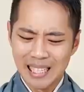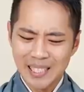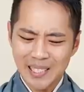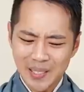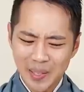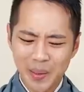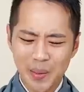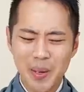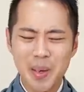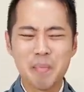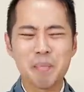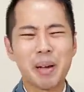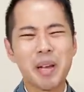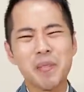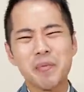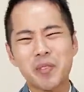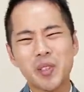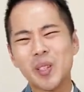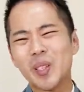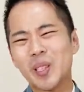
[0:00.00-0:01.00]
So it
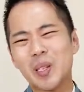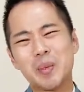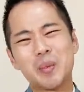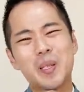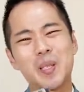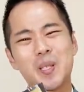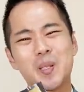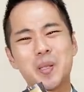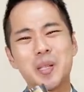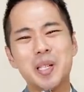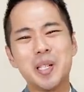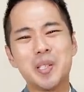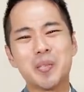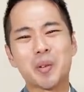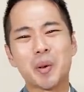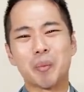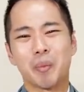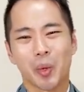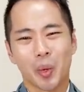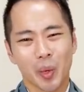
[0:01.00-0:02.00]
might feel a little bit strange
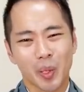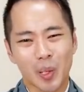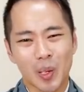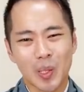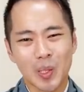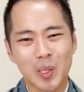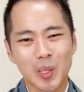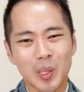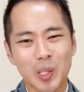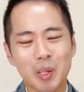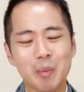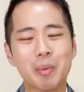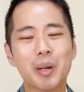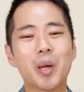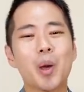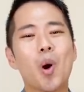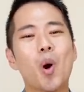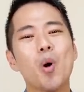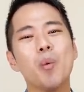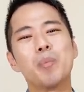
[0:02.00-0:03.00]
from your culture, but I
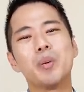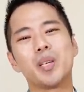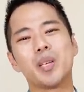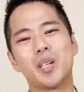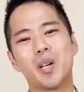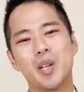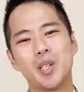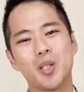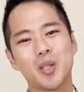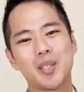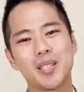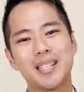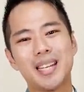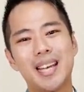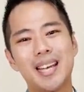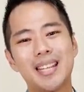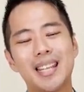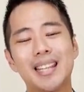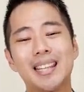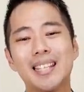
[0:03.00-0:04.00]
hope you can
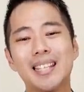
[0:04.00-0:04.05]
understand understand that